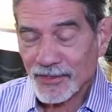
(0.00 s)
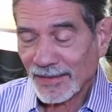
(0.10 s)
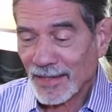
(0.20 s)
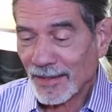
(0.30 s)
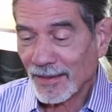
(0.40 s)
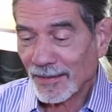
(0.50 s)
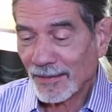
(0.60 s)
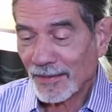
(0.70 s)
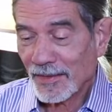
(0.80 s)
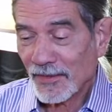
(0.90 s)
like
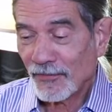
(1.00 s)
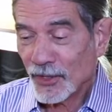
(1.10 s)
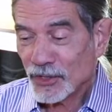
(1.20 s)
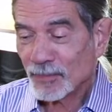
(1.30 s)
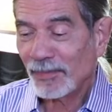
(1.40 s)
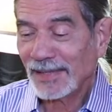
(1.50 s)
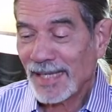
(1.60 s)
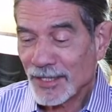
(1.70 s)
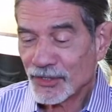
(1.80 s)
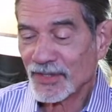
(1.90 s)
the
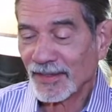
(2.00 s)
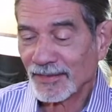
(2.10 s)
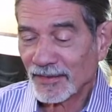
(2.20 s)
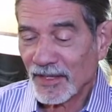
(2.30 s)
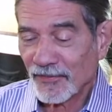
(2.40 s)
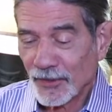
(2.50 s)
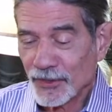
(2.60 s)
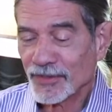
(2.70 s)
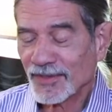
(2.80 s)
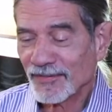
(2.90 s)
first